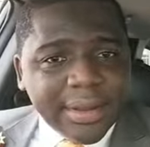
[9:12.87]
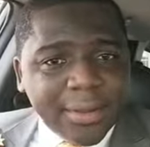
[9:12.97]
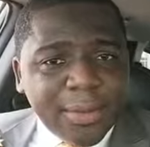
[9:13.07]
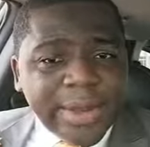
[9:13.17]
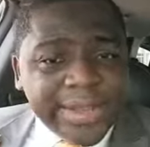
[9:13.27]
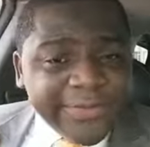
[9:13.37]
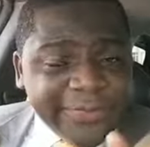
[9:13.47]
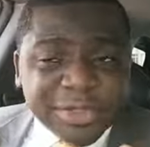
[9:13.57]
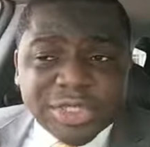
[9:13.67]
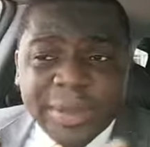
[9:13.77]
when in
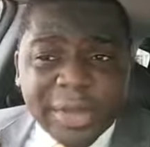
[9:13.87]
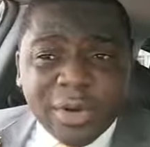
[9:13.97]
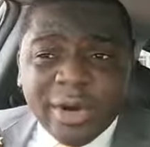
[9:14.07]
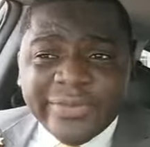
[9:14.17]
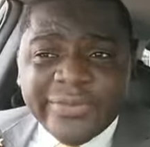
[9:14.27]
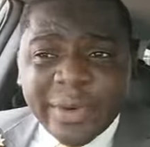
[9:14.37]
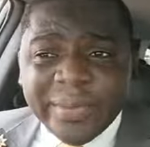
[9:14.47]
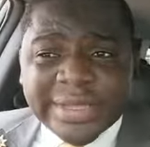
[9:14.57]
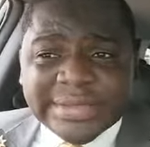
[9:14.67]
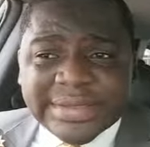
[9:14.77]
future, may God
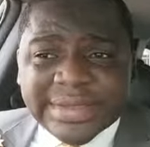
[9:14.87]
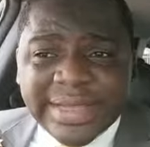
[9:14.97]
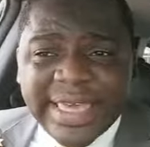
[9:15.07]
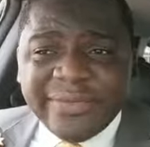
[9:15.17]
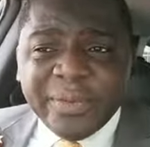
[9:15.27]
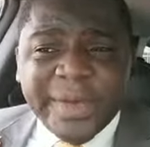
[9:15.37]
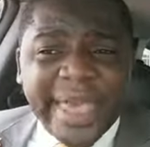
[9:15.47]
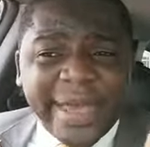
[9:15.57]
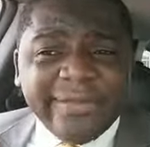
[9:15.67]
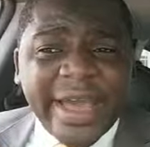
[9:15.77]
forbid, if we
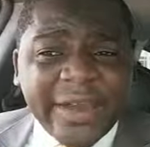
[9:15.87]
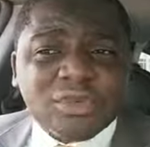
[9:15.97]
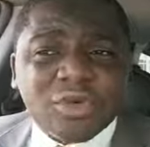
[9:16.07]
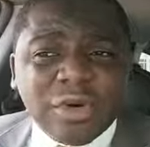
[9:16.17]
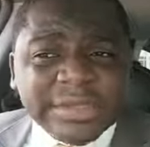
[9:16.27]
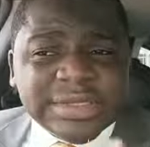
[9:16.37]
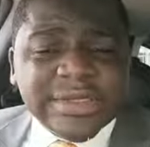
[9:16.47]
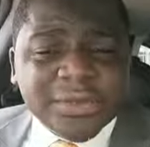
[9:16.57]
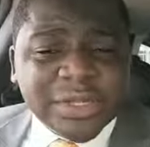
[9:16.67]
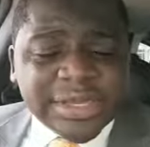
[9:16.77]
ever have to
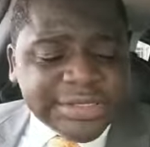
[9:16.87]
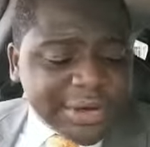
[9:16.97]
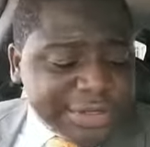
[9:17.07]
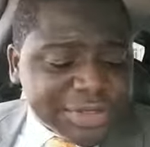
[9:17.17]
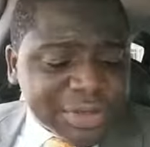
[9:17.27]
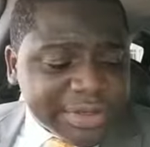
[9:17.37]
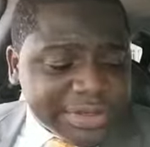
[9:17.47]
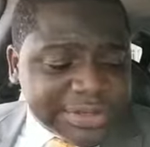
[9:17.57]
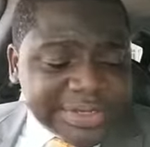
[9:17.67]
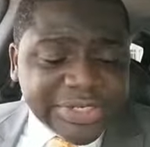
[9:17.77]
contend with a terrorist
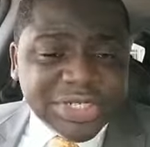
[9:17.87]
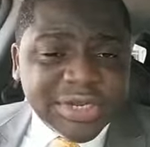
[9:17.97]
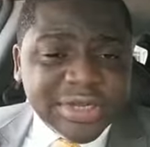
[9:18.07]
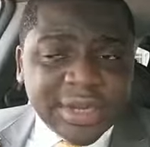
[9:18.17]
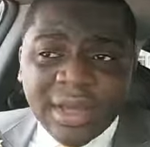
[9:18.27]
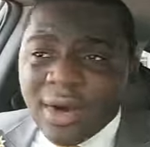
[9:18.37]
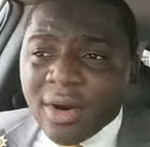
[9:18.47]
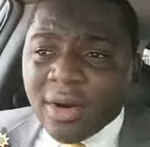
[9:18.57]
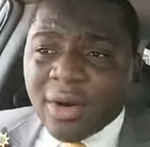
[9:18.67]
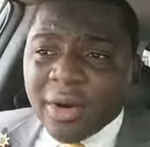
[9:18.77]
organization
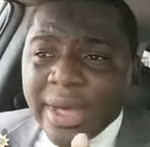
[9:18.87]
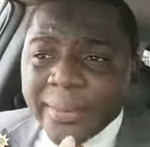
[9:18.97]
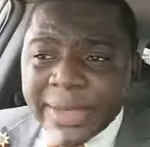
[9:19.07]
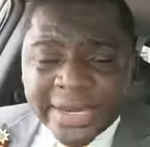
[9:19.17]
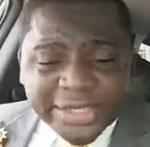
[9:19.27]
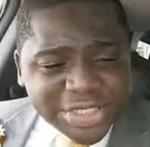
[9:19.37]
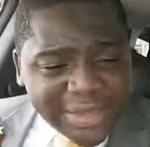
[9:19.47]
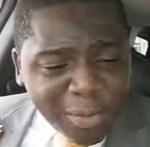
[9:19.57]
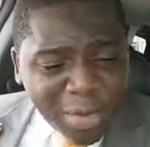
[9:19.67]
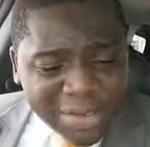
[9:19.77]
or a
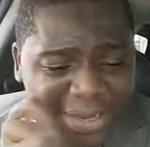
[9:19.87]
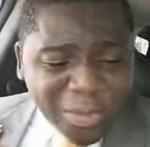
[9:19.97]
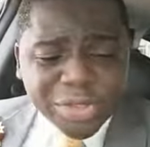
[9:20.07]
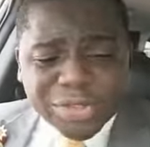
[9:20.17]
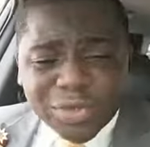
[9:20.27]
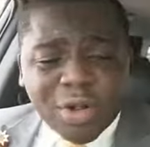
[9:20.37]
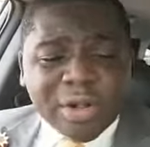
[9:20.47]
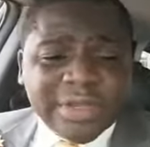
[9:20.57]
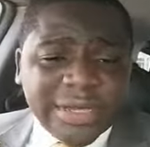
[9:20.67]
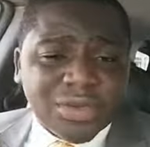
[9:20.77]
militia, what then would you
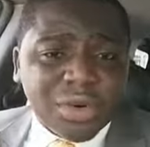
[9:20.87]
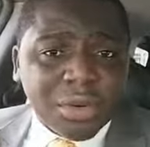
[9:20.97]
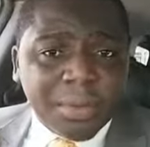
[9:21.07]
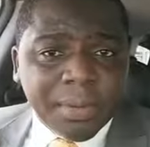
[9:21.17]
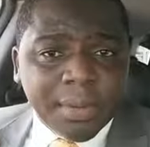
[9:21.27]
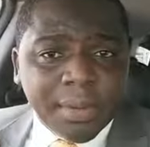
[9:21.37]
call that group?